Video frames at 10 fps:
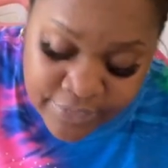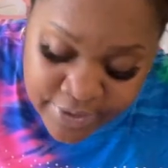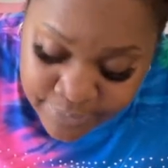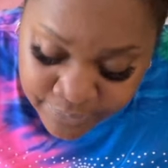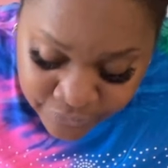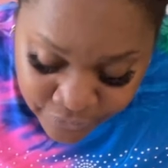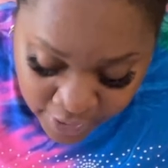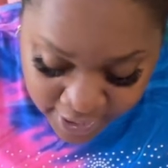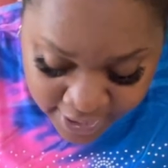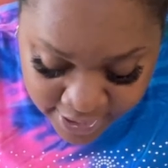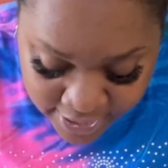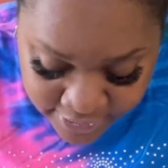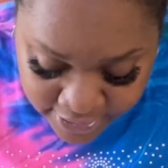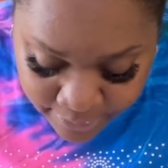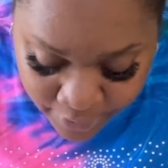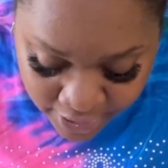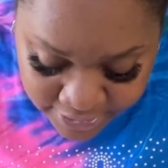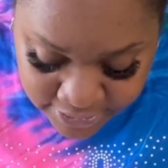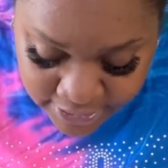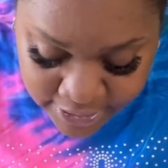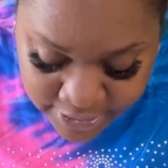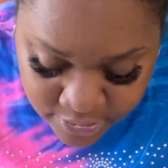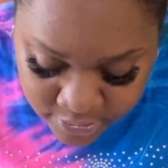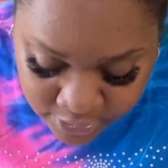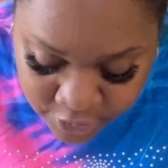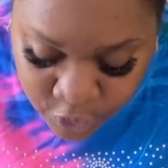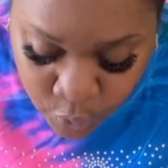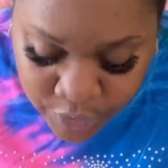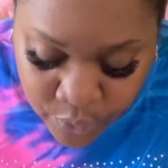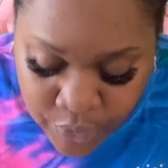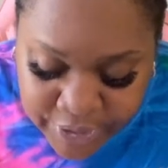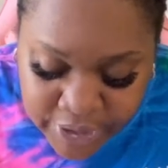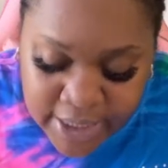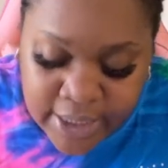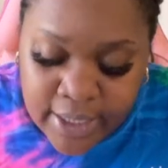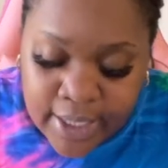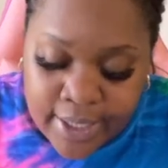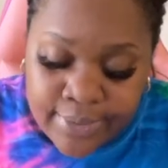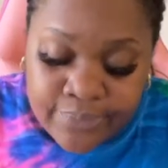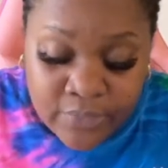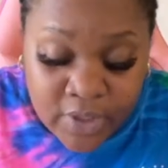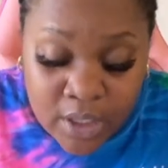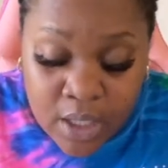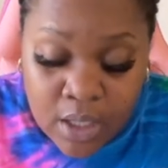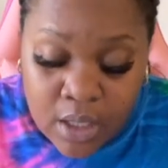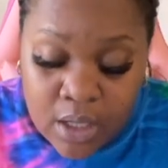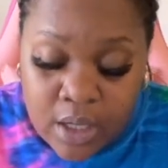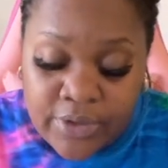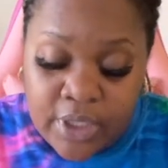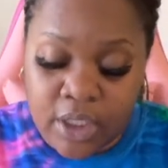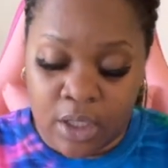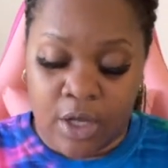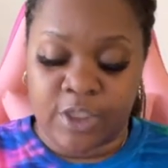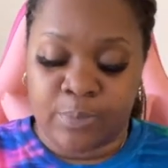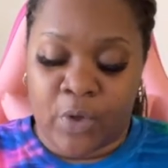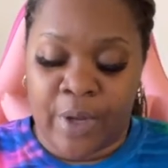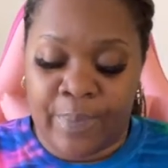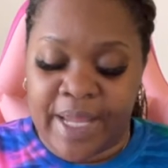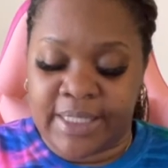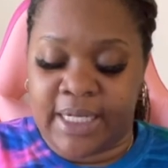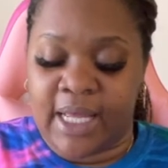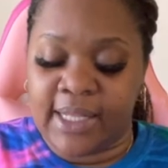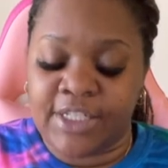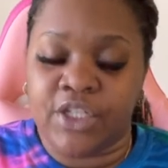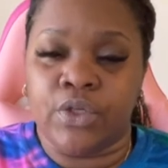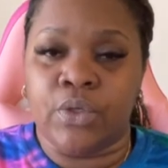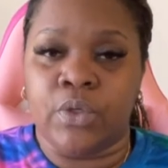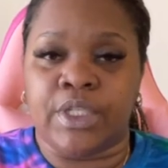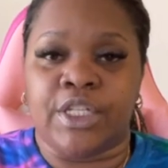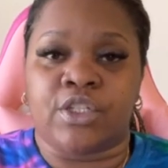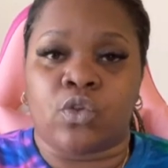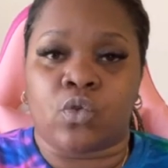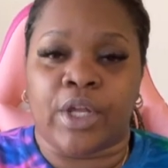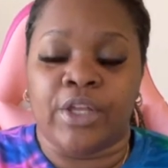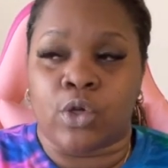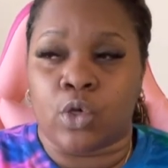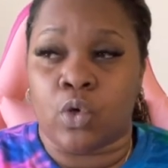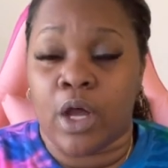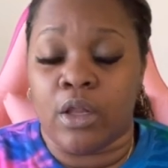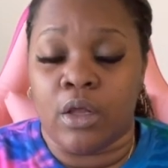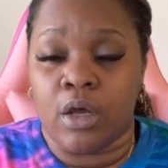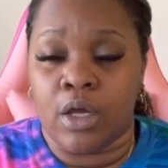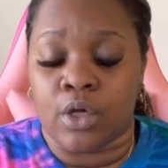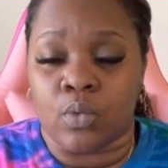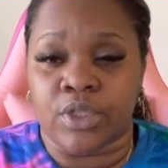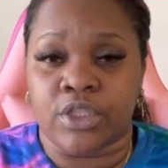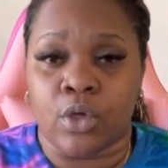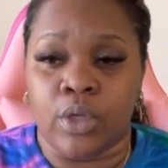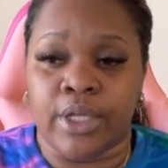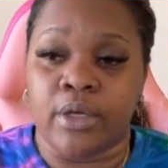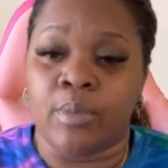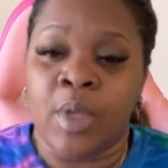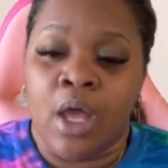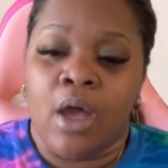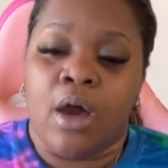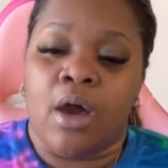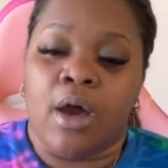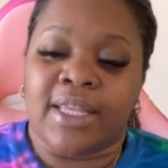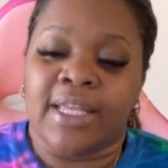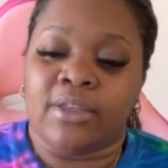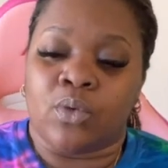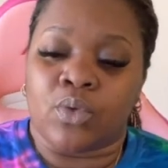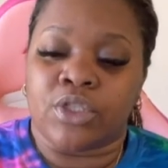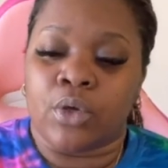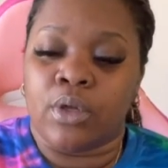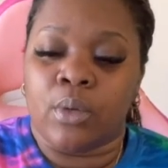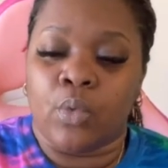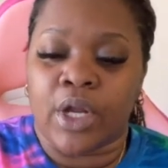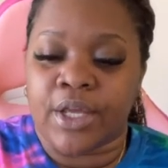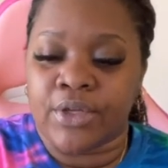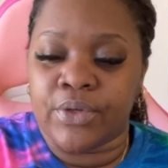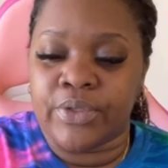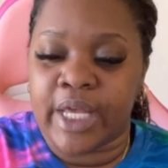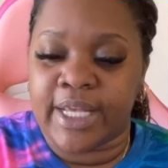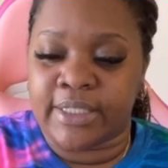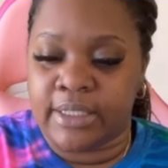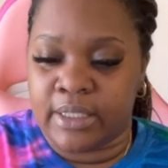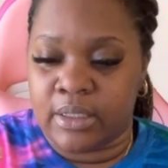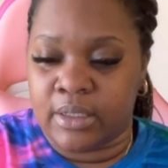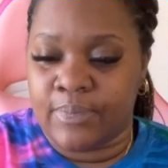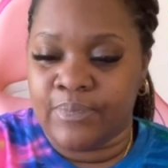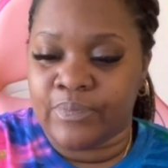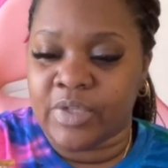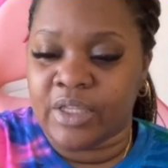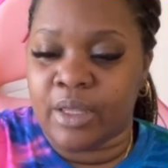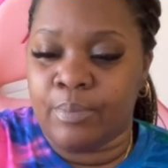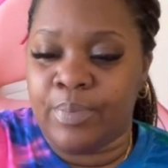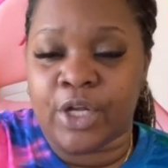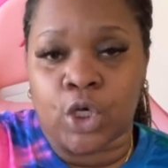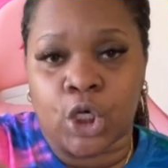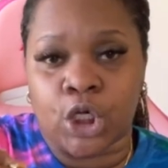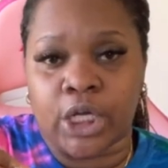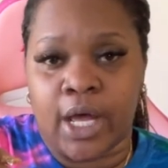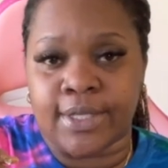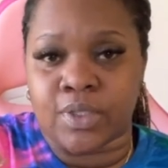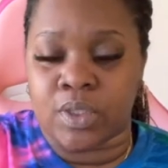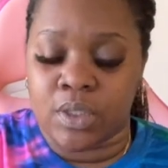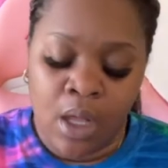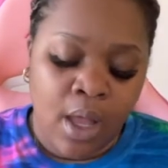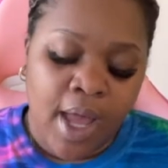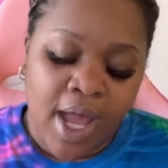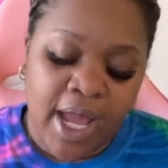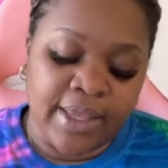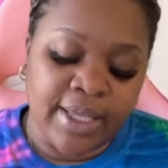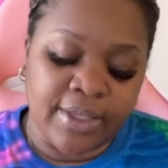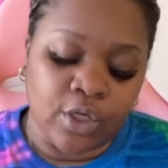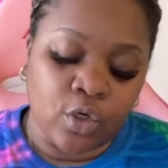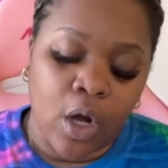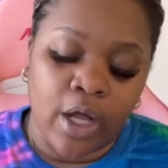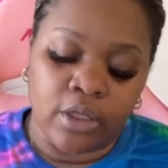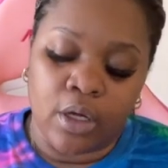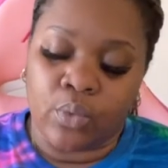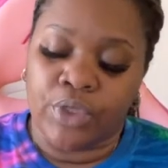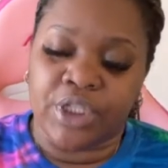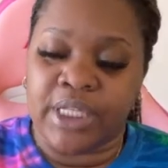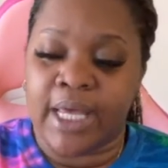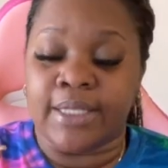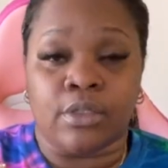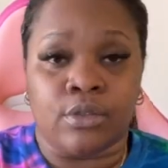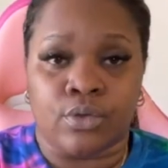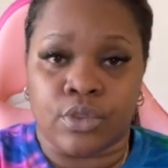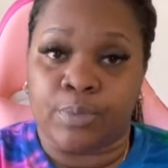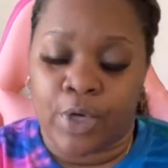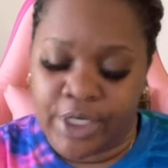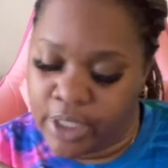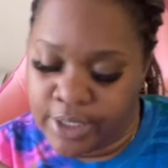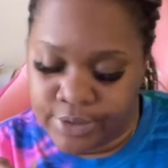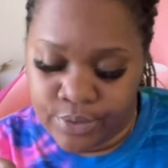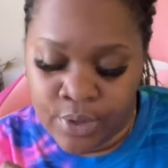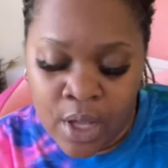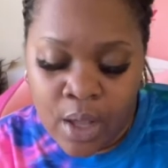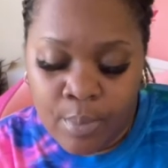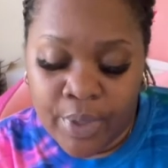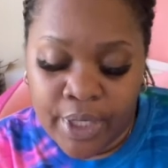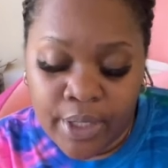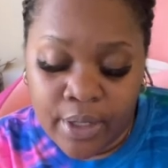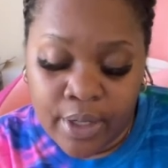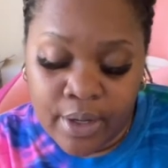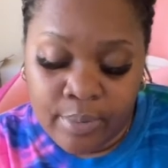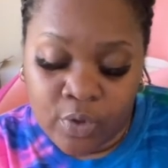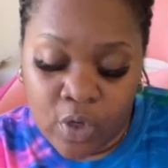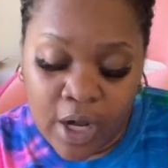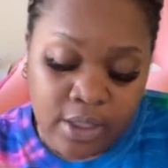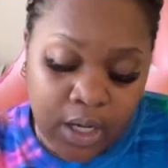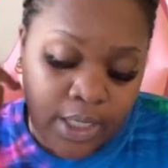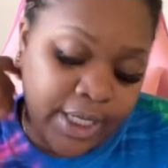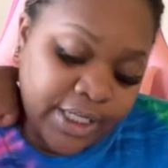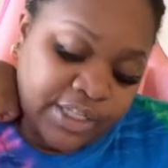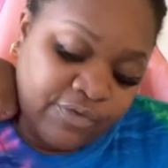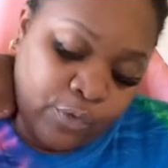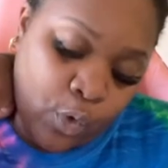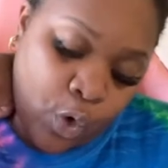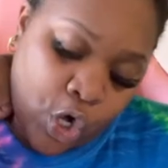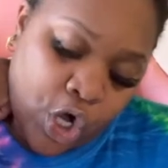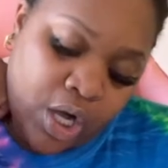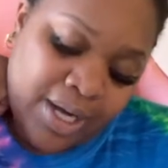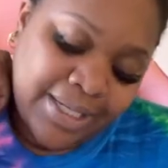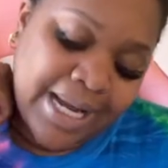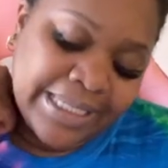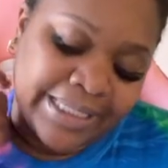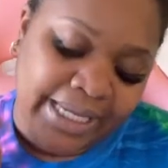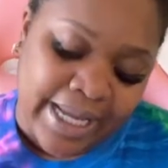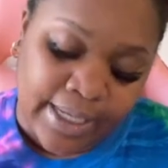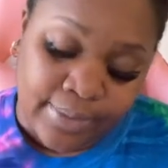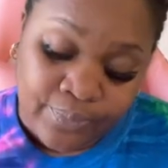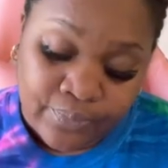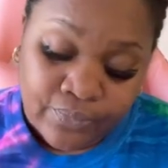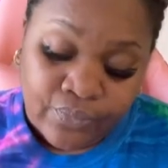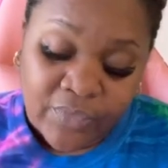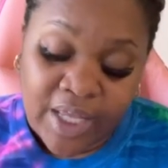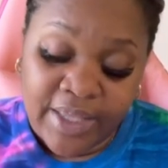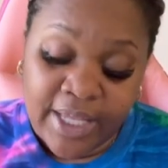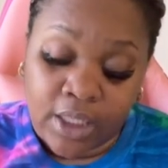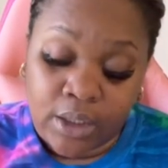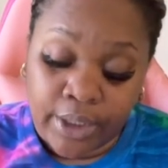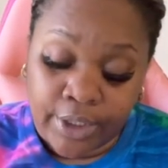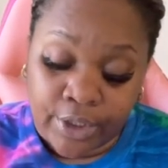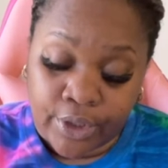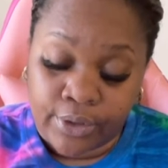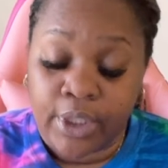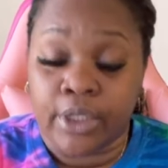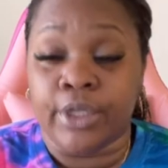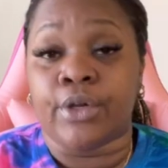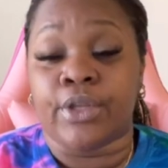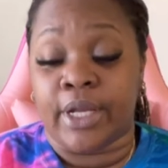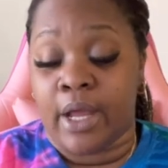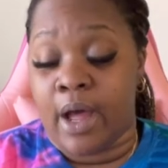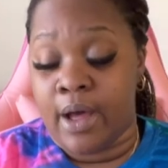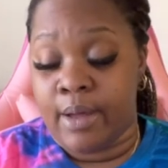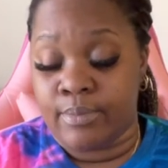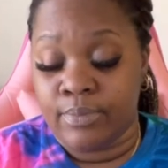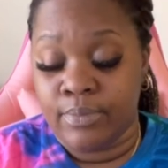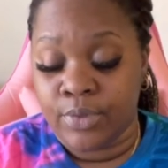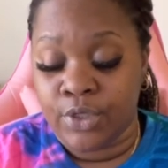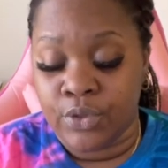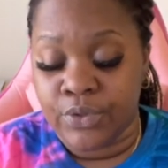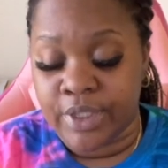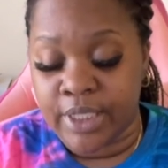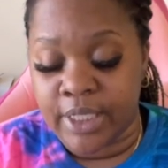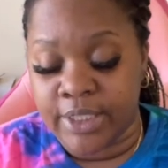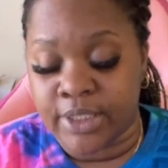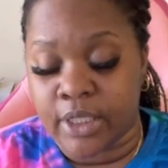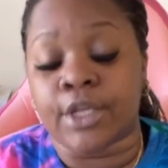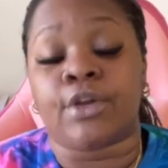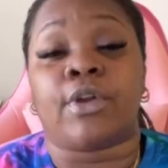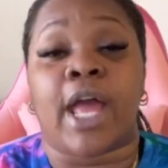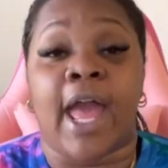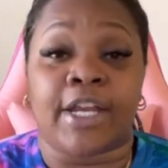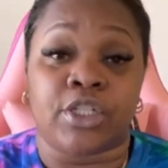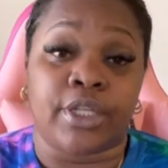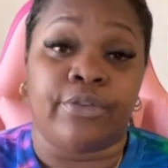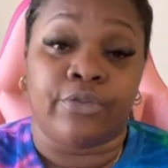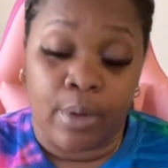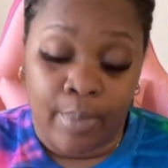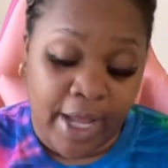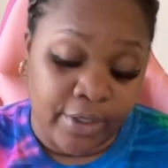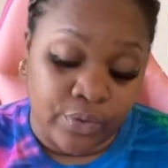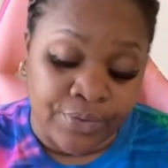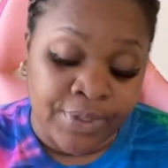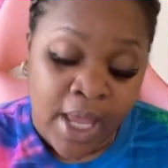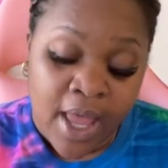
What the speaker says: it. And the epoxy is $21.99. The gloss spray paint that I like to use is either Krylon or Rust-Oleum. I think the Rust-Oleum one I use has the bigger nozzle, and then the Krylon one just has the little spray nozzle. But Krylon is $4.98. And then glitter. The glitter that I'm using is the glitter actually from Michaels.